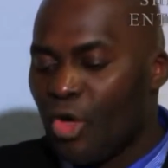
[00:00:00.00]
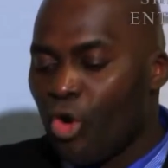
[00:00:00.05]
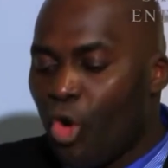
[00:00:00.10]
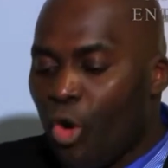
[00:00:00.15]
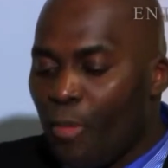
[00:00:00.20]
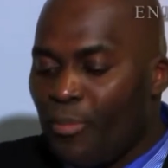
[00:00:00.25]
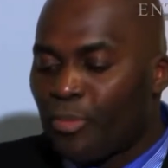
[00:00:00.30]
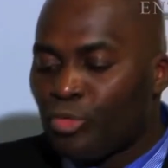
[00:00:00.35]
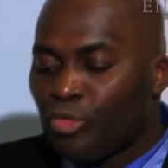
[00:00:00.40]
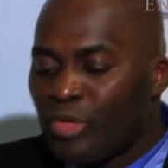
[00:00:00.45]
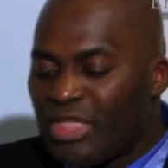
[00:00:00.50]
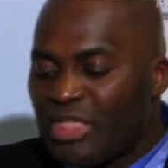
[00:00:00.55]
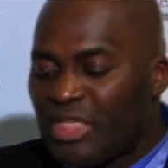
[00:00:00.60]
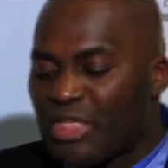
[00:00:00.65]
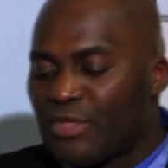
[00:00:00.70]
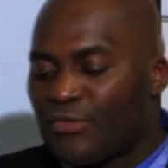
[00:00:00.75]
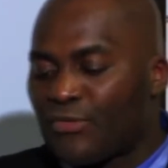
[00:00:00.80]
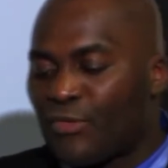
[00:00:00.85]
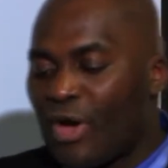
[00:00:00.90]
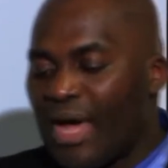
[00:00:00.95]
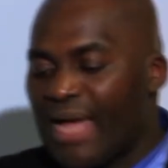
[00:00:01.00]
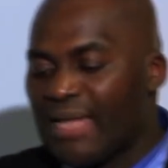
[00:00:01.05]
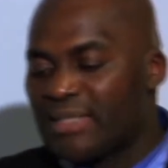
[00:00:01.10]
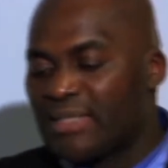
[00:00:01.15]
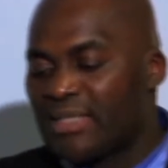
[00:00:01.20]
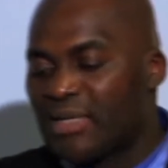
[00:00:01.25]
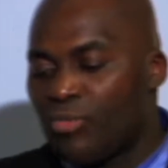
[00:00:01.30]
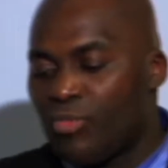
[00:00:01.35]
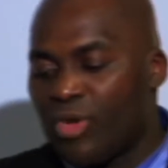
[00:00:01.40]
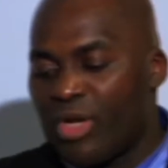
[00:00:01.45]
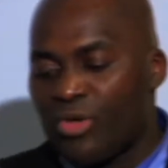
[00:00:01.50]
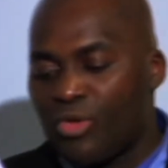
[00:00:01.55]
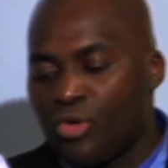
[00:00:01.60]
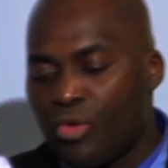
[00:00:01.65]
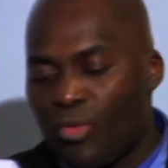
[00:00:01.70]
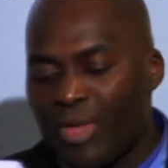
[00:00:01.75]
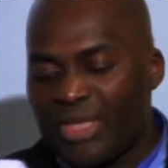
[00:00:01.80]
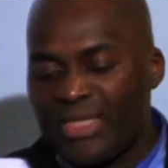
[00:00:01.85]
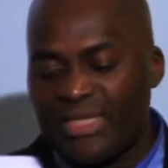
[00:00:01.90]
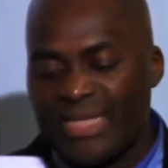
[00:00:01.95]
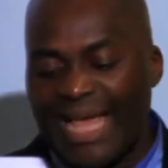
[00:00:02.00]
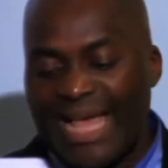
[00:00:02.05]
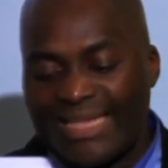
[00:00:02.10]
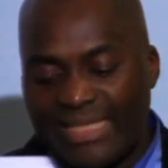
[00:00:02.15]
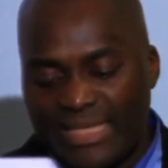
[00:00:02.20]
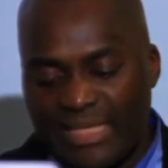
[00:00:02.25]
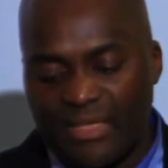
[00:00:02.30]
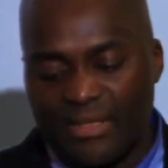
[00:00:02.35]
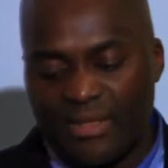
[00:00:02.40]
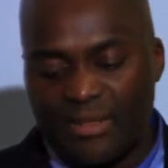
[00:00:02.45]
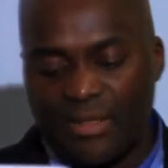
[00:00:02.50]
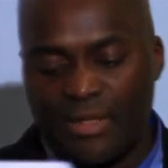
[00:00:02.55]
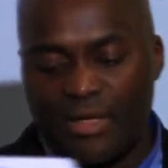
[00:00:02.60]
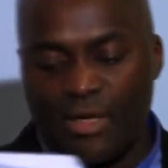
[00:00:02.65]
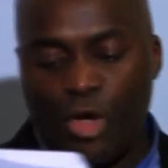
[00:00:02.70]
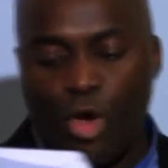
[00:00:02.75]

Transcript: Hope reaches for answer when no one is asking.